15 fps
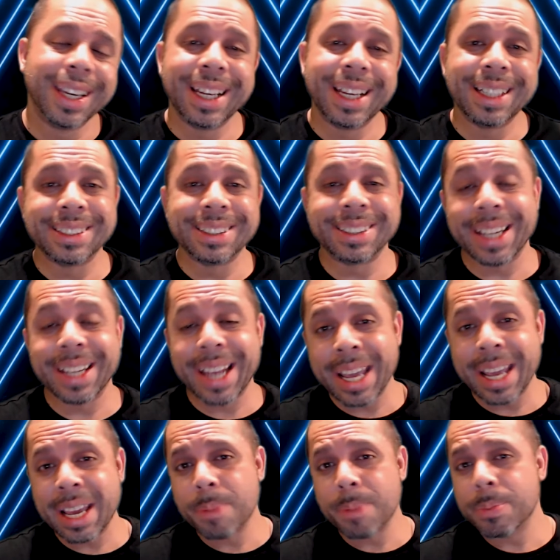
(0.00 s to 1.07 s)
It is an
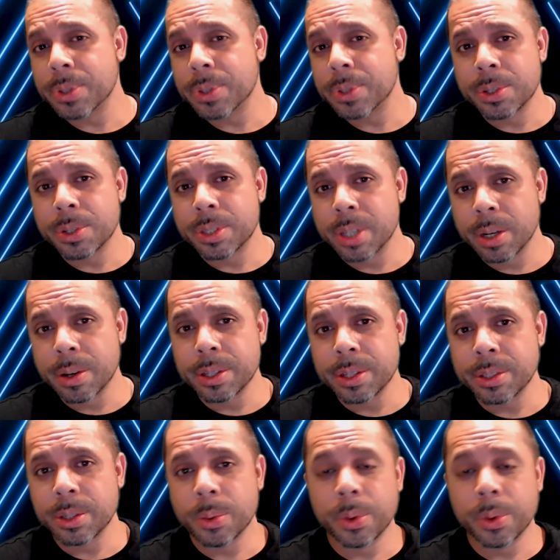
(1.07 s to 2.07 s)
8 episode series,